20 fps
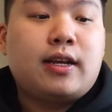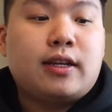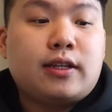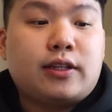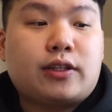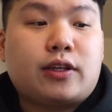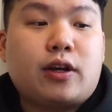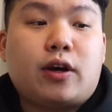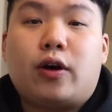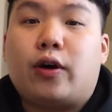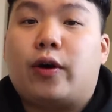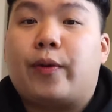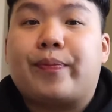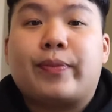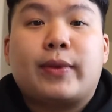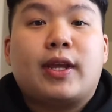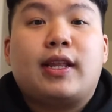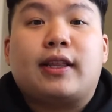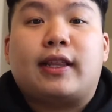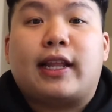
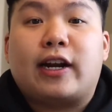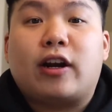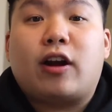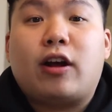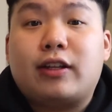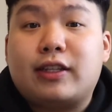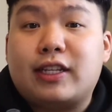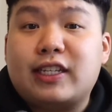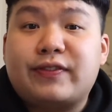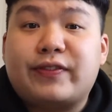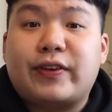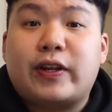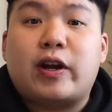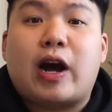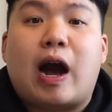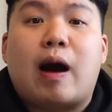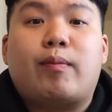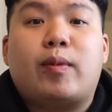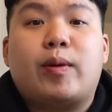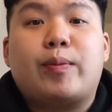So later on in this video,
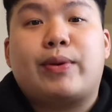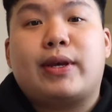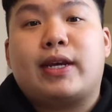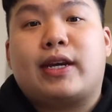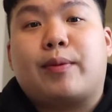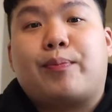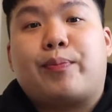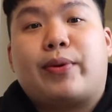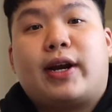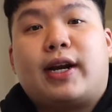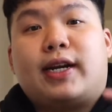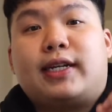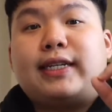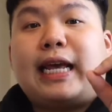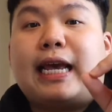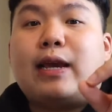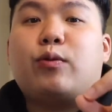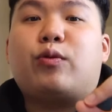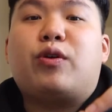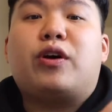I'm gonna be comparing
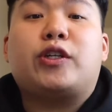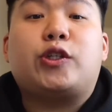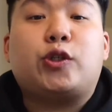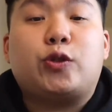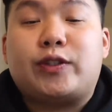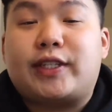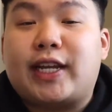day 1 to